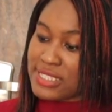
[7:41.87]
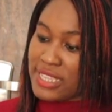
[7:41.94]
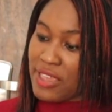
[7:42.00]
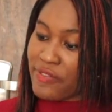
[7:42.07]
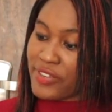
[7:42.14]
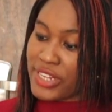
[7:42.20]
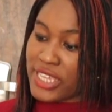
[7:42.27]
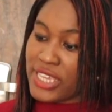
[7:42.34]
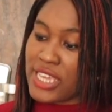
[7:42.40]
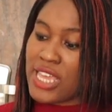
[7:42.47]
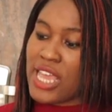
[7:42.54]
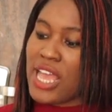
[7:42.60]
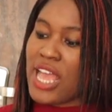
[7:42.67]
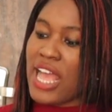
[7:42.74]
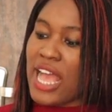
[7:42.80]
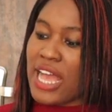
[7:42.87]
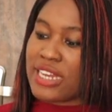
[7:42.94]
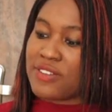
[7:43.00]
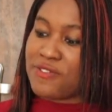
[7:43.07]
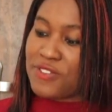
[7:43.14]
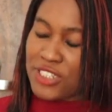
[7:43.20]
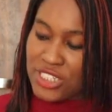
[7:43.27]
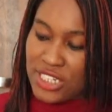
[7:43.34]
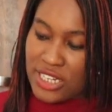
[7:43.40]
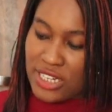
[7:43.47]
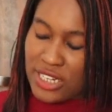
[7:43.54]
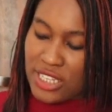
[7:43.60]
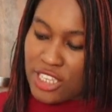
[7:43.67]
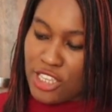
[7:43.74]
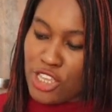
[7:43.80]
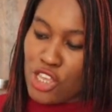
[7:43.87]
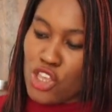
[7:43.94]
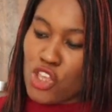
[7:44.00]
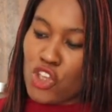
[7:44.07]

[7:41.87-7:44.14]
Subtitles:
safely and efficiently,